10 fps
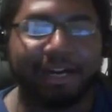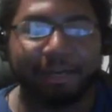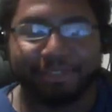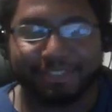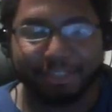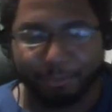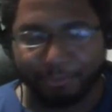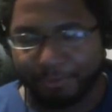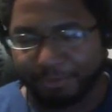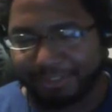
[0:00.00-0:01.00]
He still
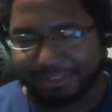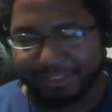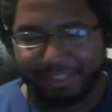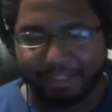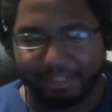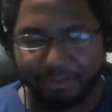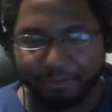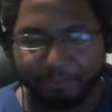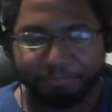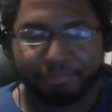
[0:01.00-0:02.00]
refuses to
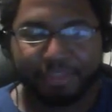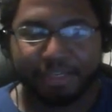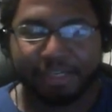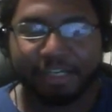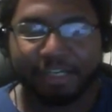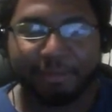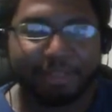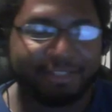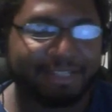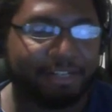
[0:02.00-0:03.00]
kneel.
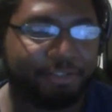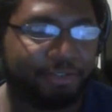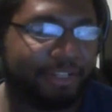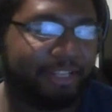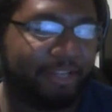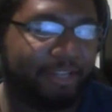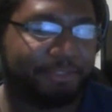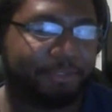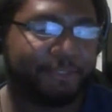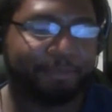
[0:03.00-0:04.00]
Melisandre gives
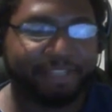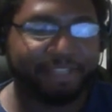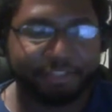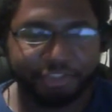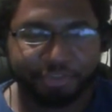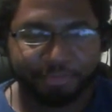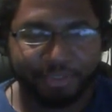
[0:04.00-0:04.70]
her speech,